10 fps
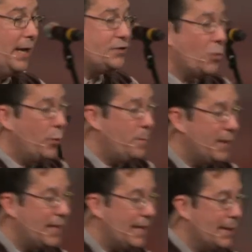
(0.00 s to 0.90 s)
And so we
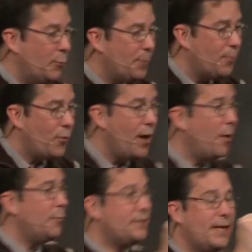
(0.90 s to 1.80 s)
begin with prayer
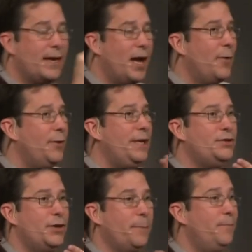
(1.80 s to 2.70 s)
and we say, God, we
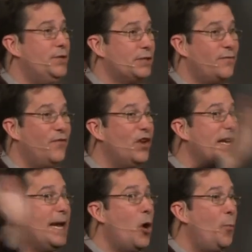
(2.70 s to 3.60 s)
need you to just
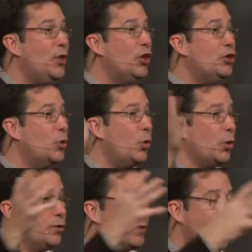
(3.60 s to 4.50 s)
fling open the
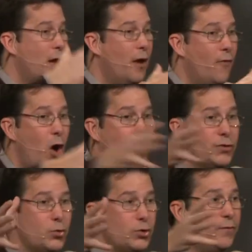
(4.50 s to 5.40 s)
doors of all
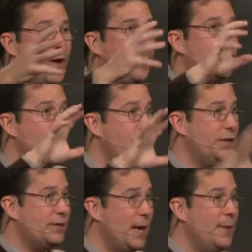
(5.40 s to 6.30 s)
sorts of
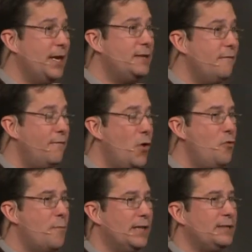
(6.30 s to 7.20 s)
opportunities. And I'm going to
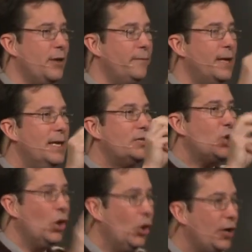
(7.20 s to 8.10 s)
devote myself
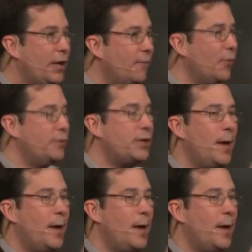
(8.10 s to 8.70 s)
to looking for those